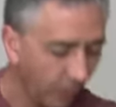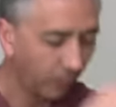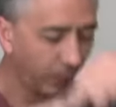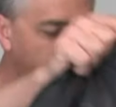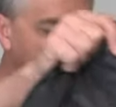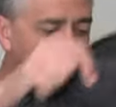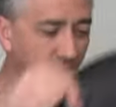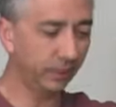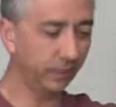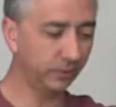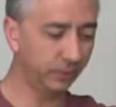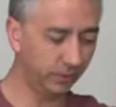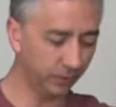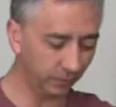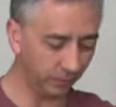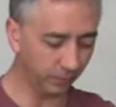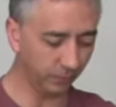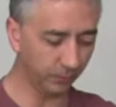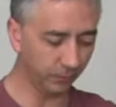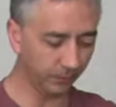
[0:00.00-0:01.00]
what I can
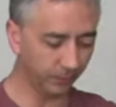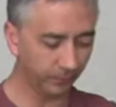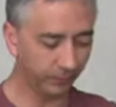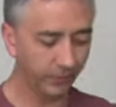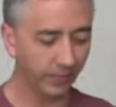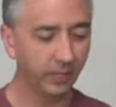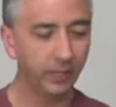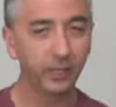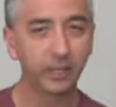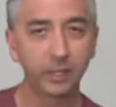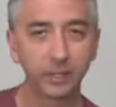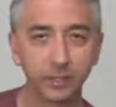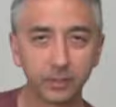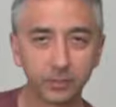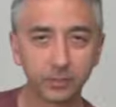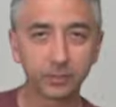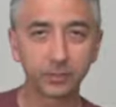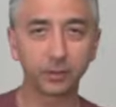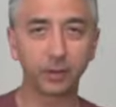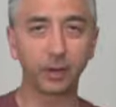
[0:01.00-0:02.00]
do
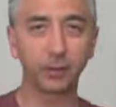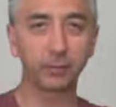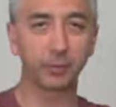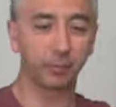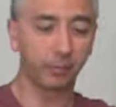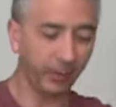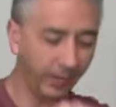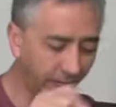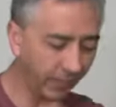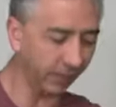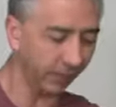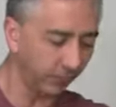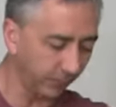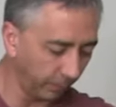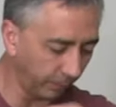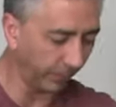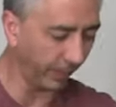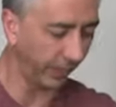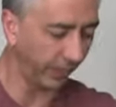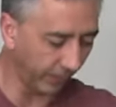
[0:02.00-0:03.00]
is grab the back of the
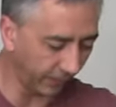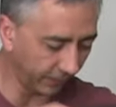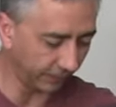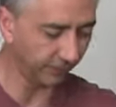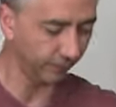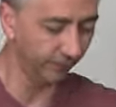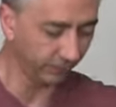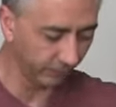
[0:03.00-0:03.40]
bag,